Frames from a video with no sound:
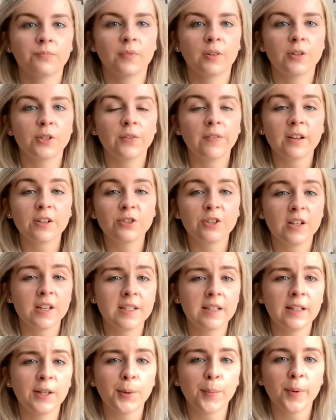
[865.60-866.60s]
So that's just
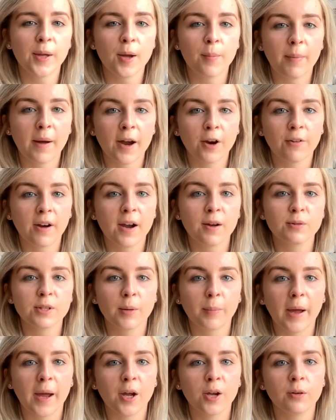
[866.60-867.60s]
a little bit of background
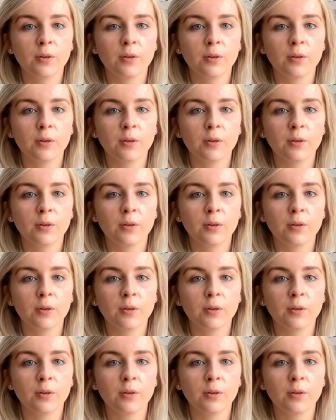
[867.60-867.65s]
about